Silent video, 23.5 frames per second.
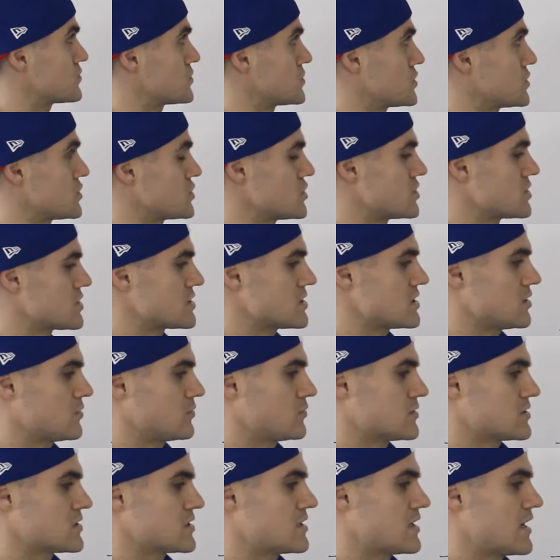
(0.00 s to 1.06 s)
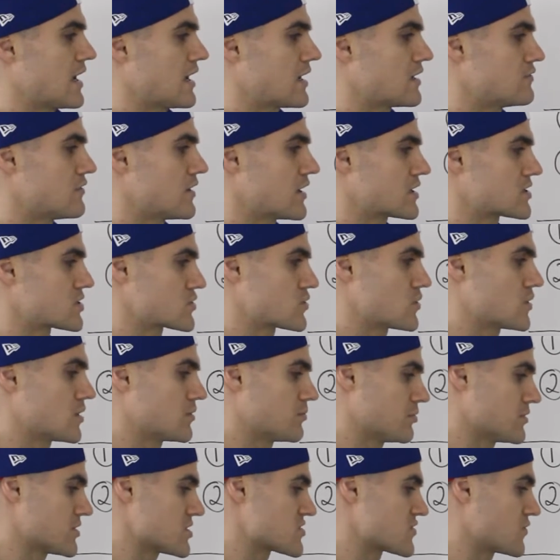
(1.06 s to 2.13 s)
which is just equal to negative x
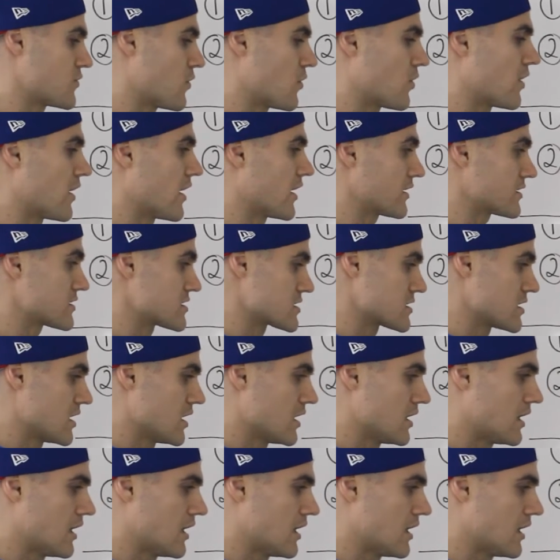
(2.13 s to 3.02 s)
squared plus 4x